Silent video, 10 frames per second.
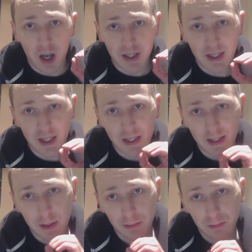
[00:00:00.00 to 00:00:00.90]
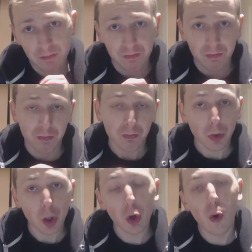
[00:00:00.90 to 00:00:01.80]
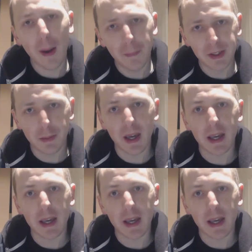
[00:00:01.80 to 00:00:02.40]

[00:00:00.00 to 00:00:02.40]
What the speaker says: versus who happened